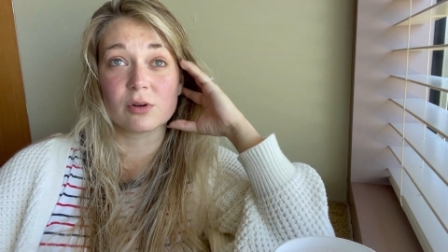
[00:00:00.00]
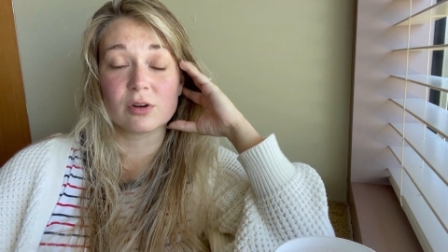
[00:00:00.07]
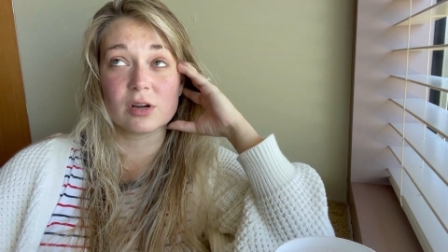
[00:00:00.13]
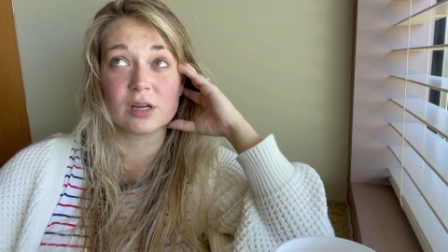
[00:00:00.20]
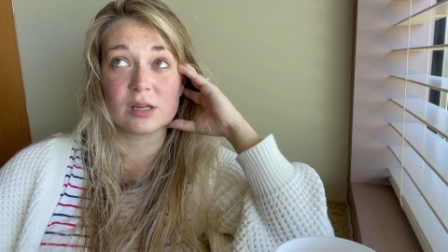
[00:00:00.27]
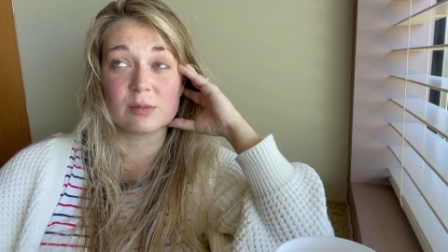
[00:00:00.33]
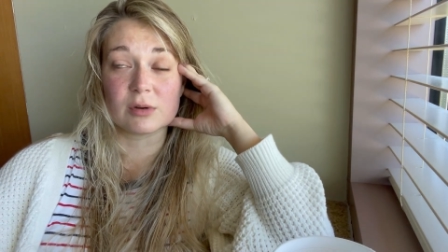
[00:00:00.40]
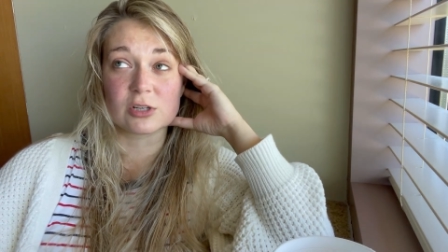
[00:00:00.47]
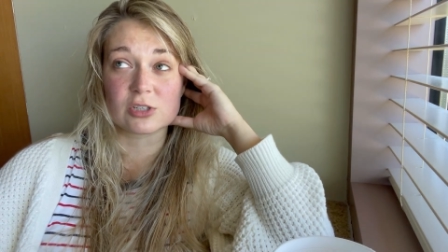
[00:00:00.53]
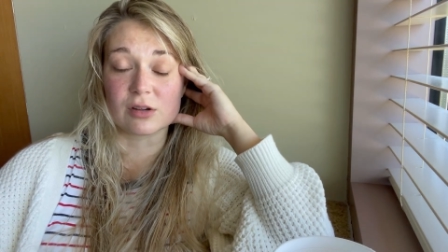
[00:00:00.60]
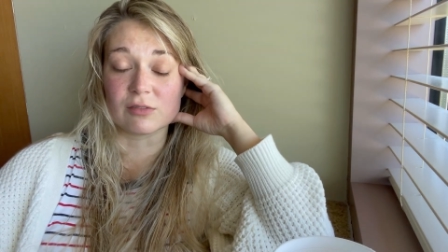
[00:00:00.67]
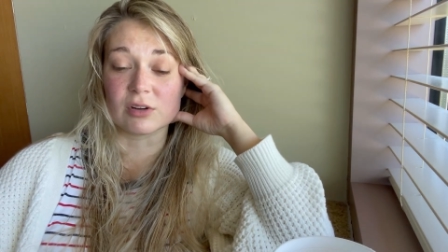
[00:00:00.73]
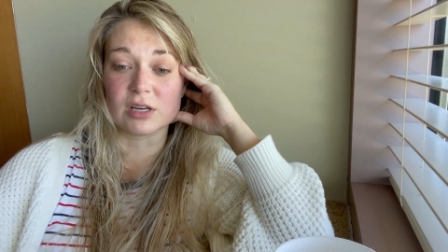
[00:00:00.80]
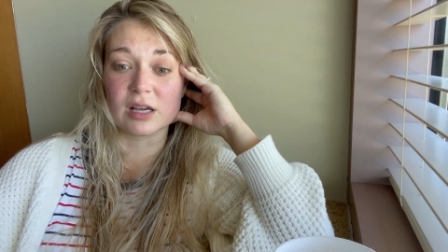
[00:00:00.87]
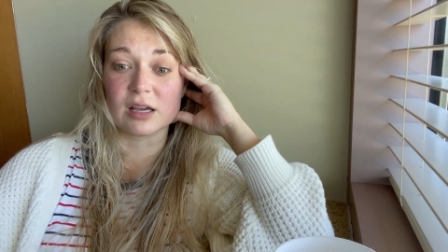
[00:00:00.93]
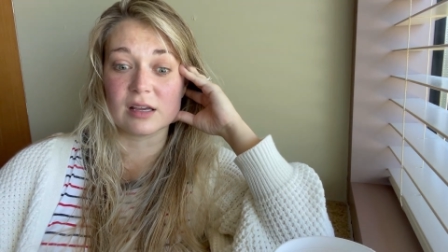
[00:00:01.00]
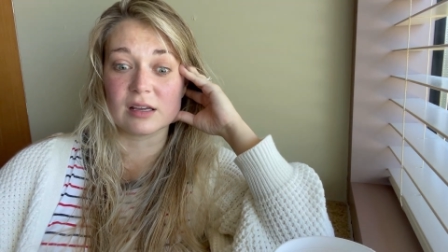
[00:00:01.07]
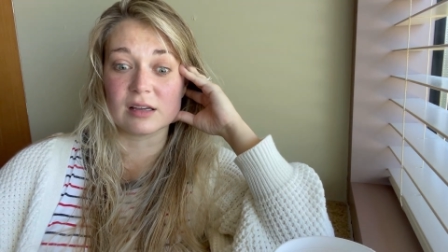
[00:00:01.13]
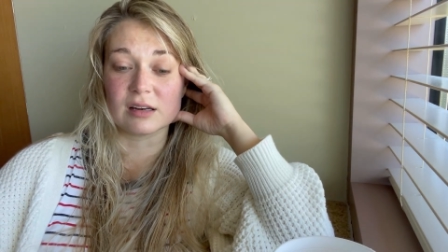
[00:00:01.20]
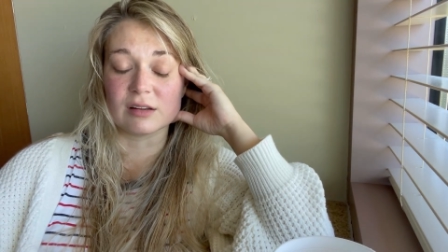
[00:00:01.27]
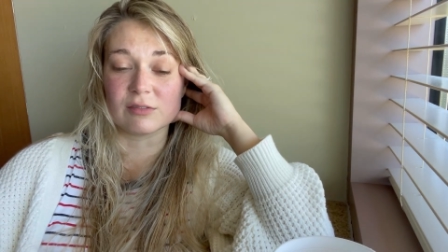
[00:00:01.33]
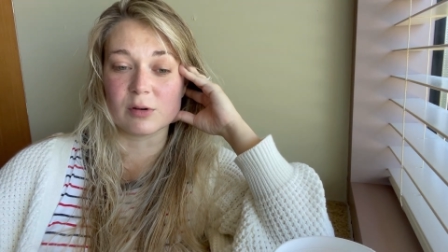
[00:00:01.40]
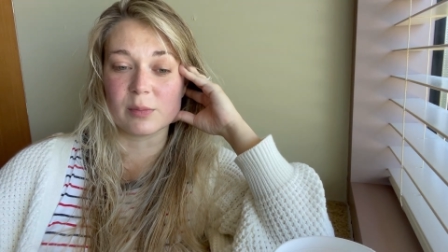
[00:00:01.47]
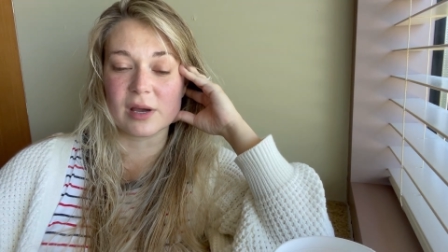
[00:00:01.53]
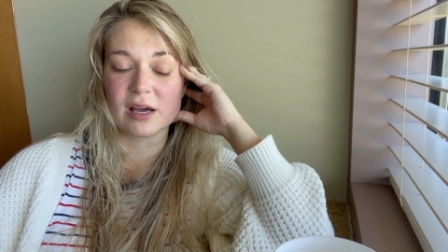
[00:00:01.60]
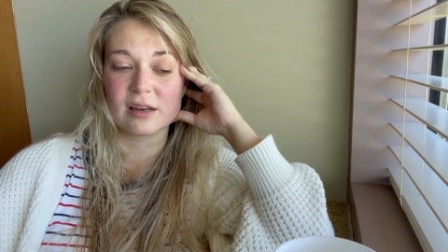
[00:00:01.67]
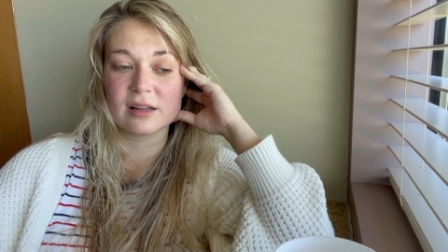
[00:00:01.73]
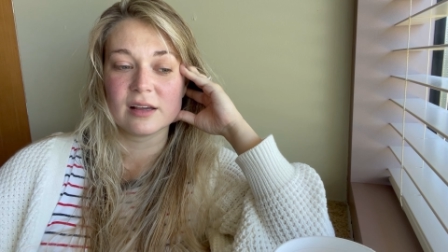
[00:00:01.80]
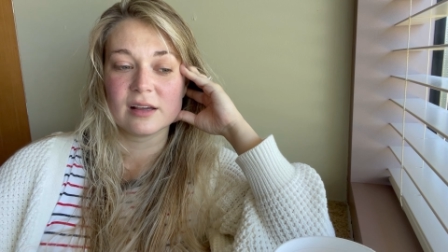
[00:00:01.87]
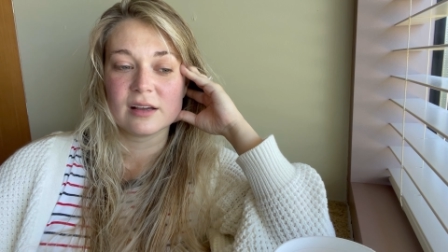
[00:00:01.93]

pretty much every day, and I feel bad.